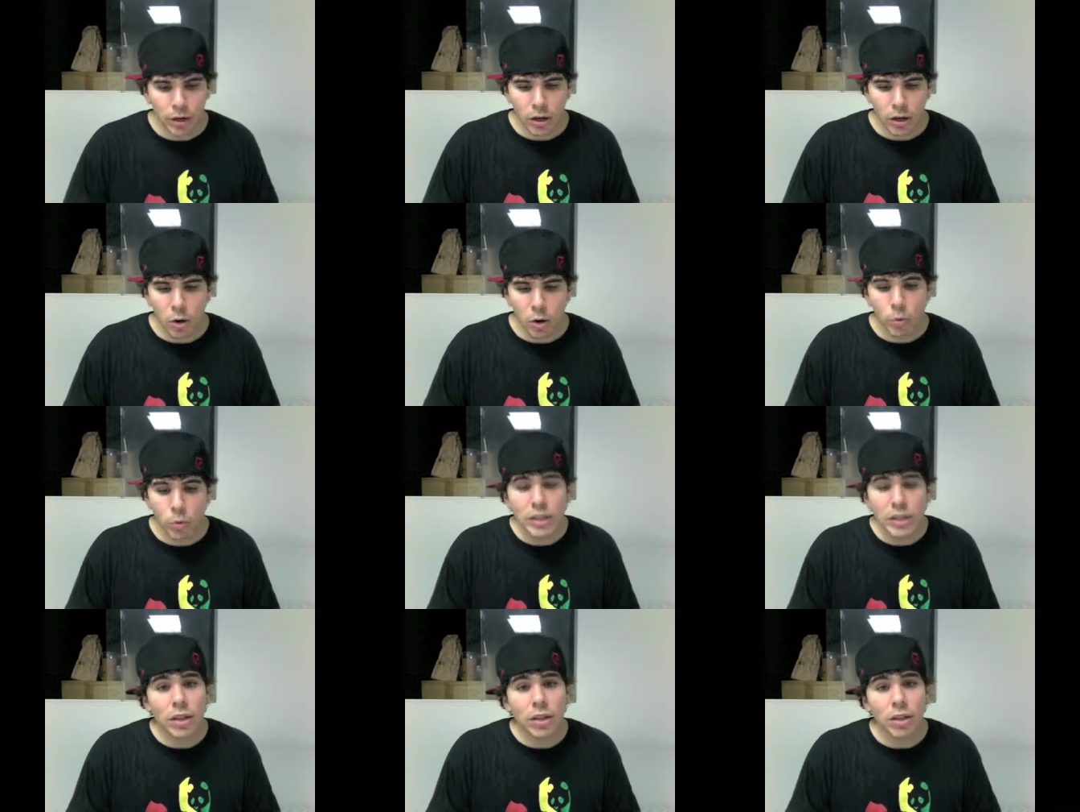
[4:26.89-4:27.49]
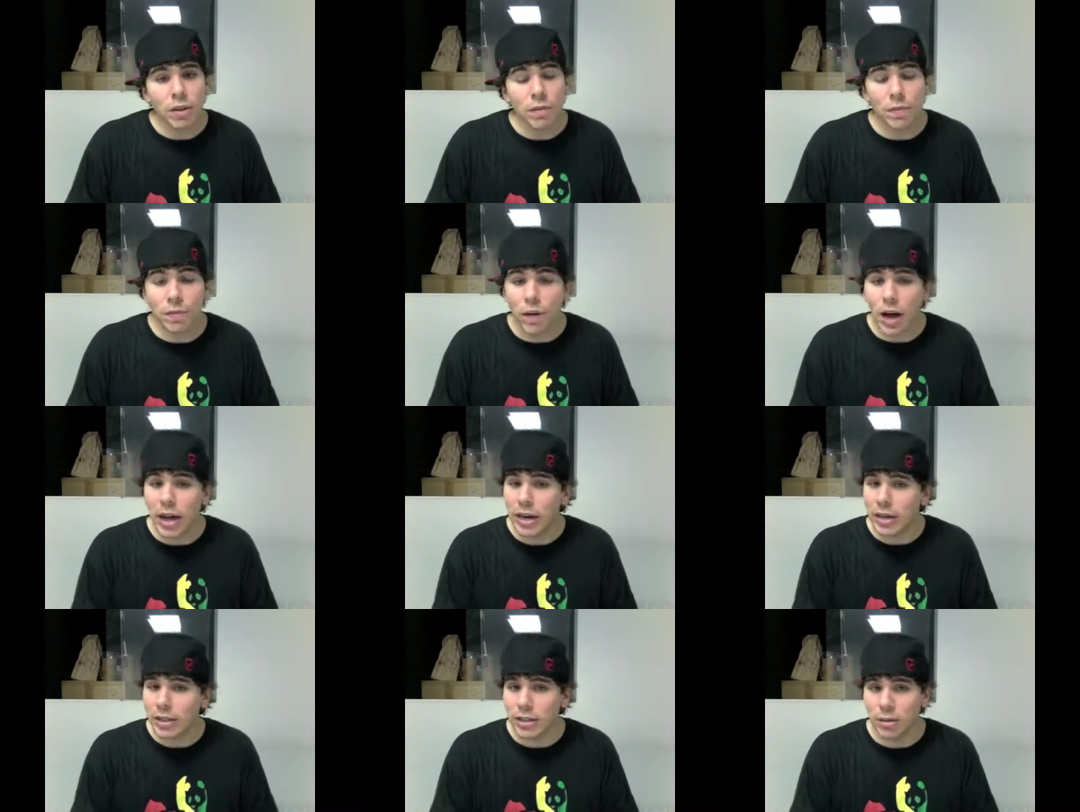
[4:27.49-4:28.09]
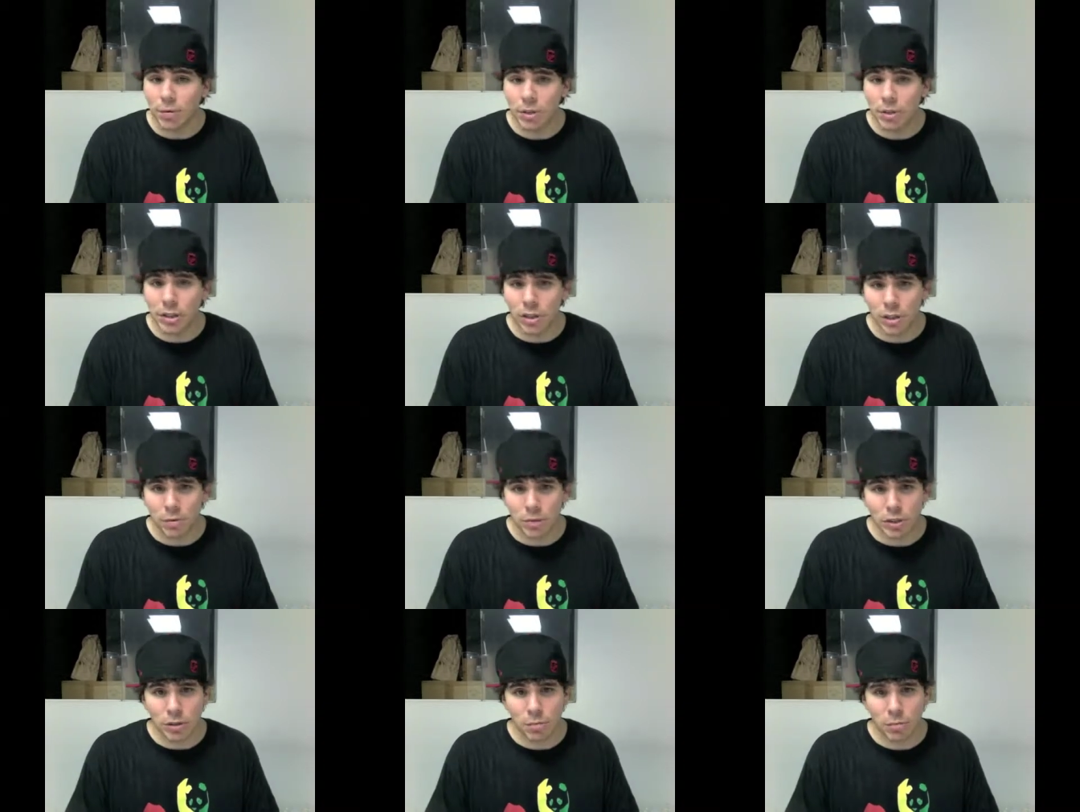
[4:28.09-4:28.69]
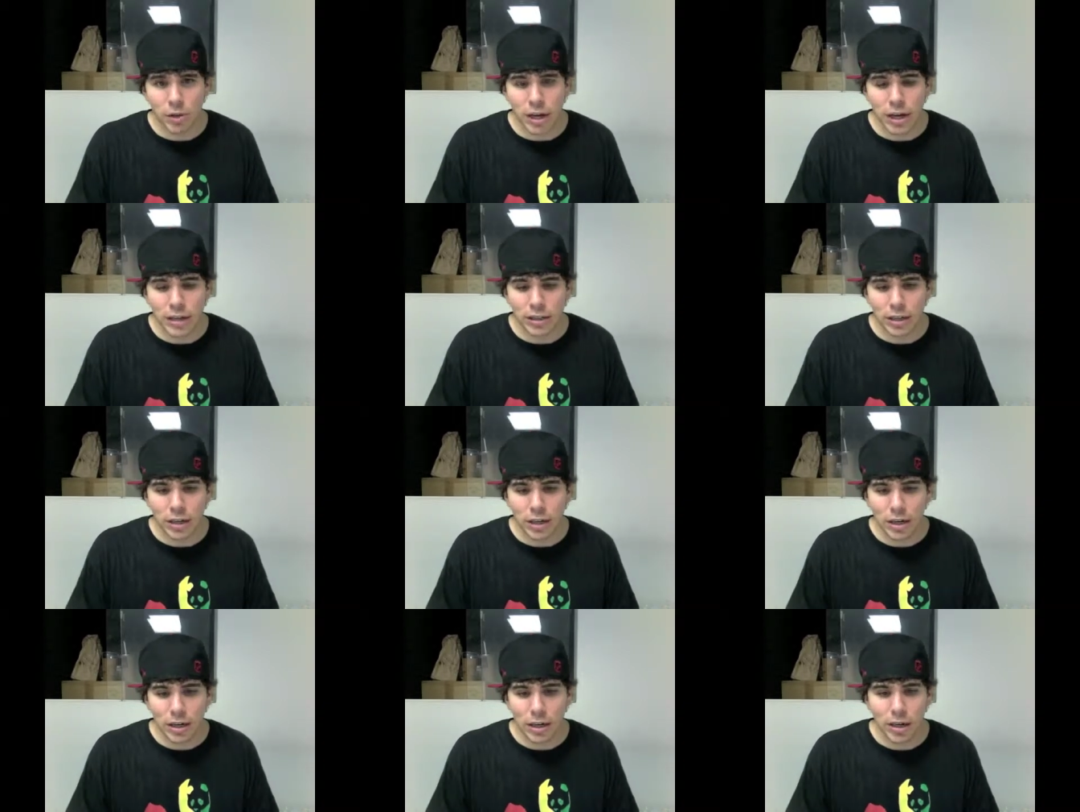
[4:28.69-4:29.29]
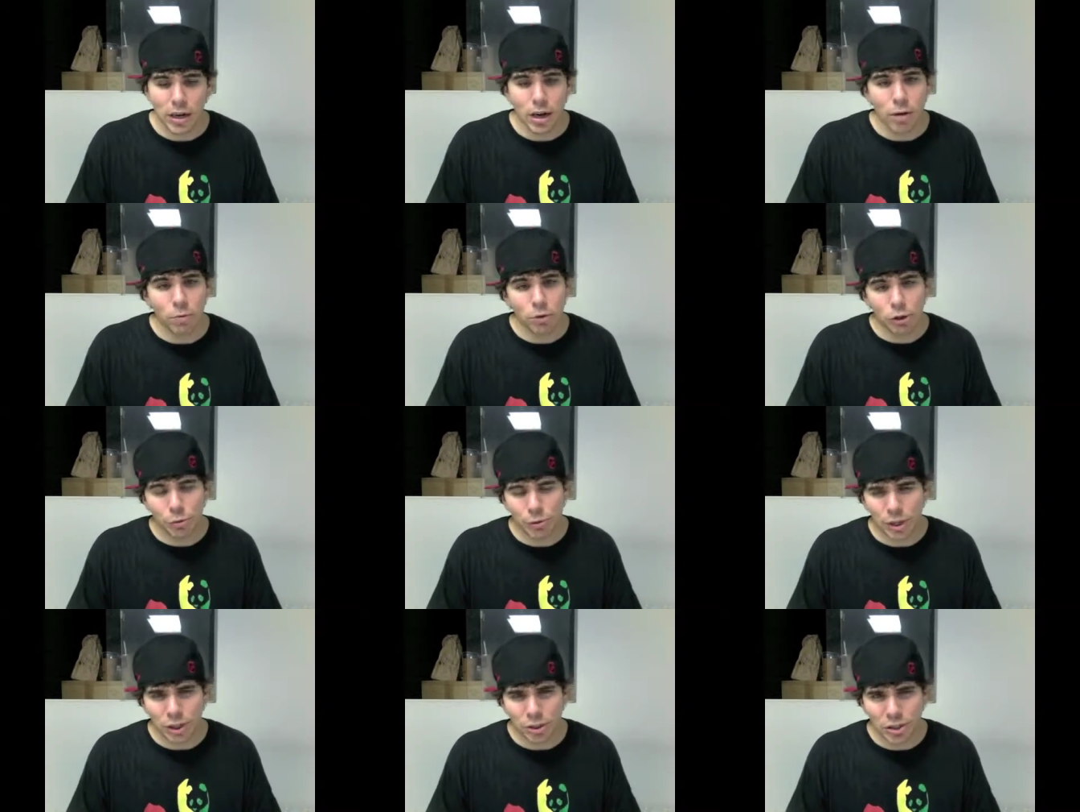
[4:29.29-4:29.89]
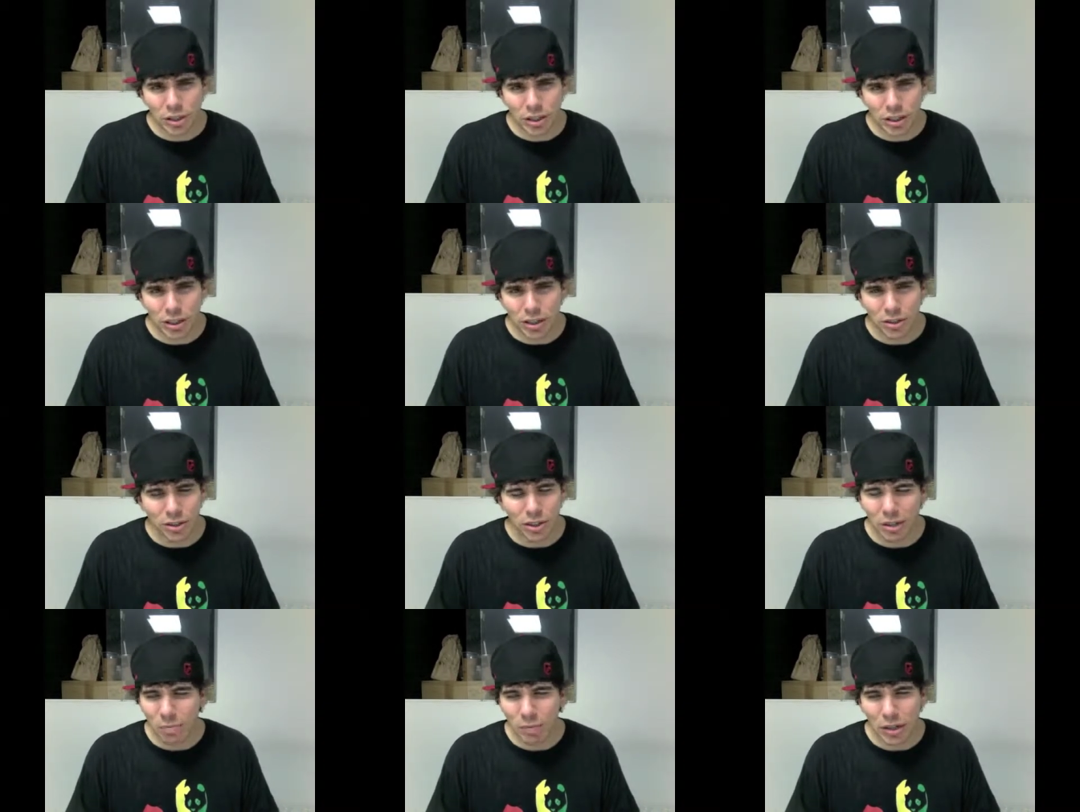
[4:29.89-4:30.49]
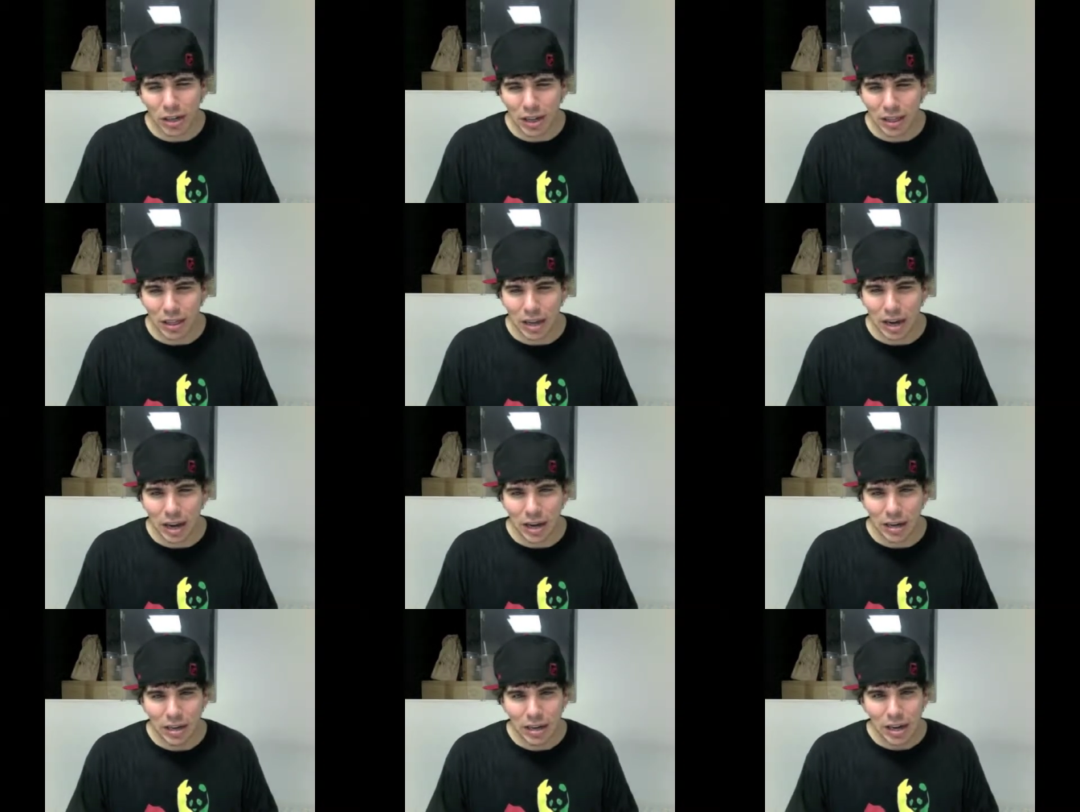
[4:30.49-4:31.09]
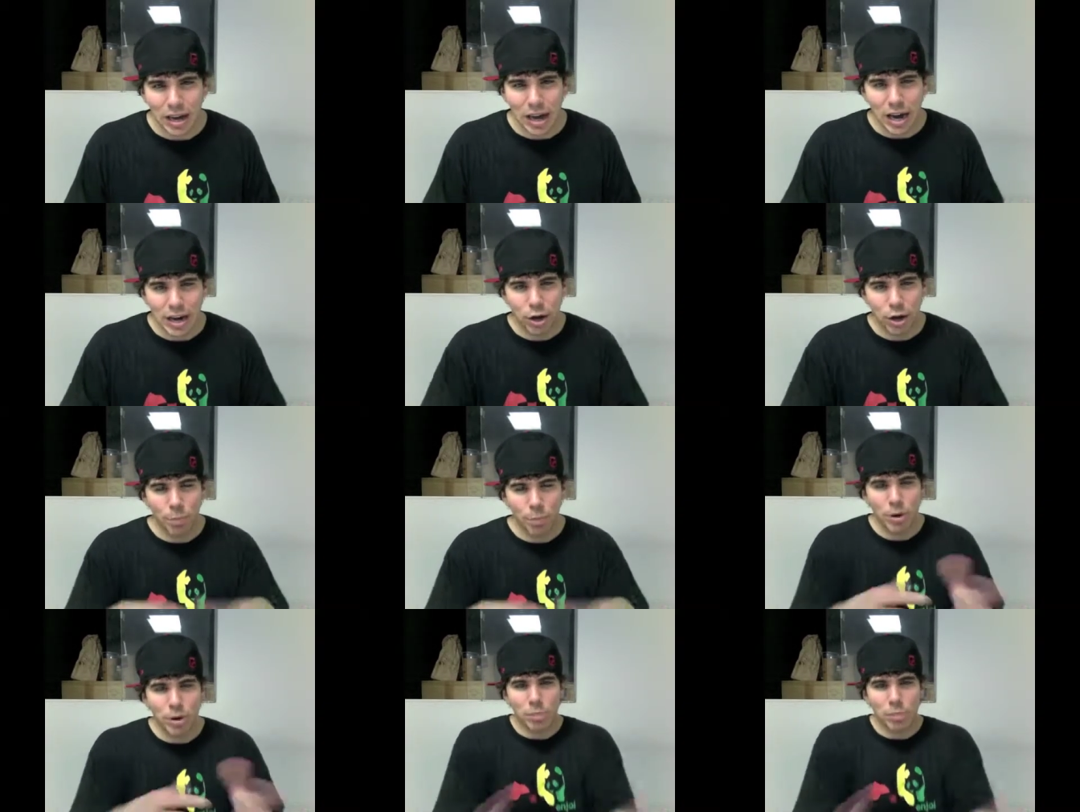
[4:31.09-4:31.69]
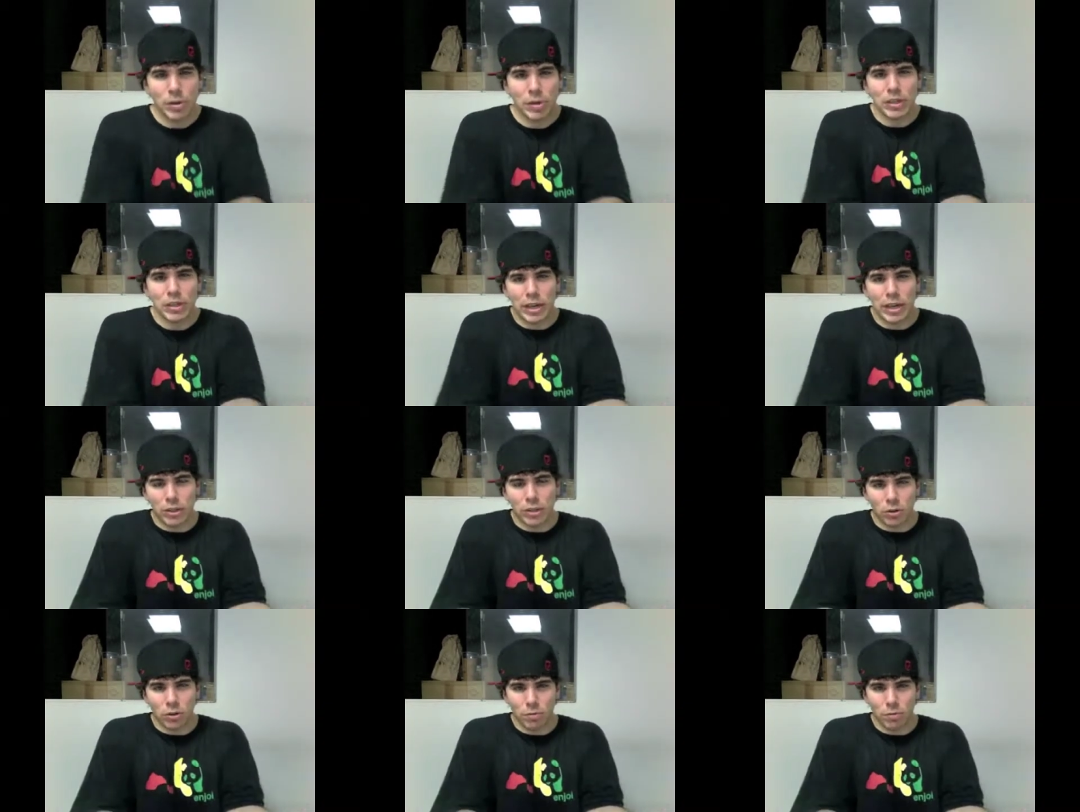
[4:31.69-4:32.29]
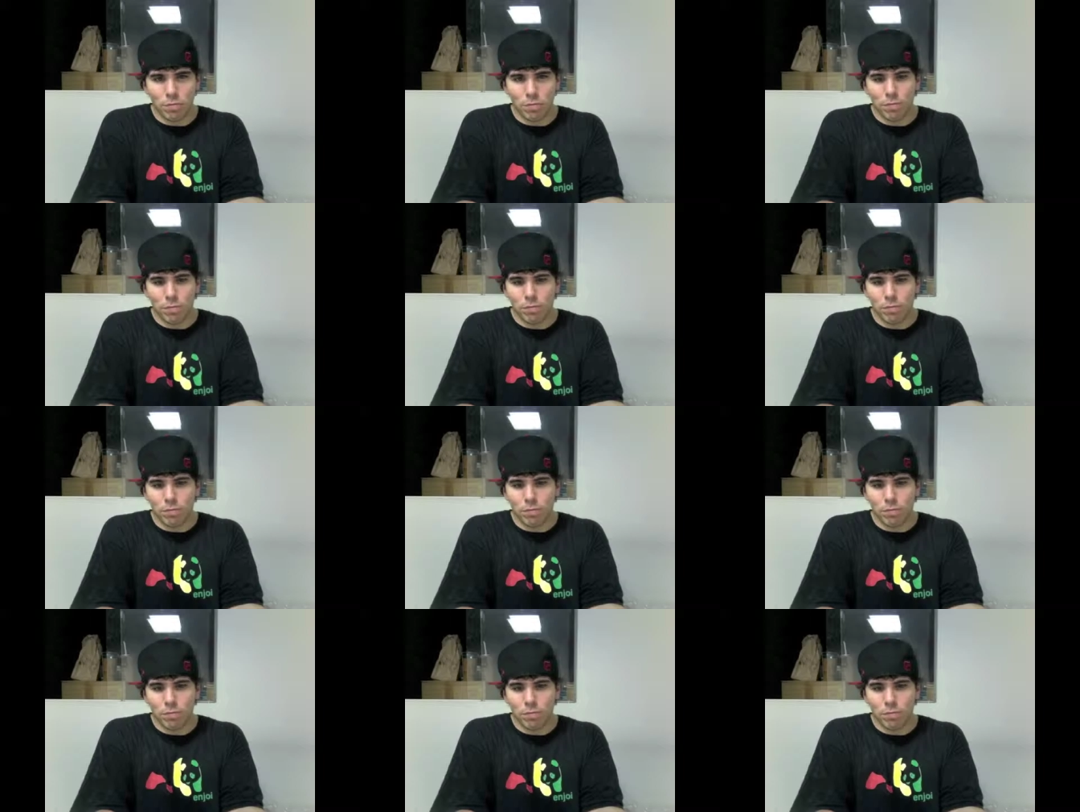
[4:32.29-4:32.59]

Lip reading: "We sell the finest something supplies, da-da-da-da. Would you be interested?" or something like that. And he opened up his like little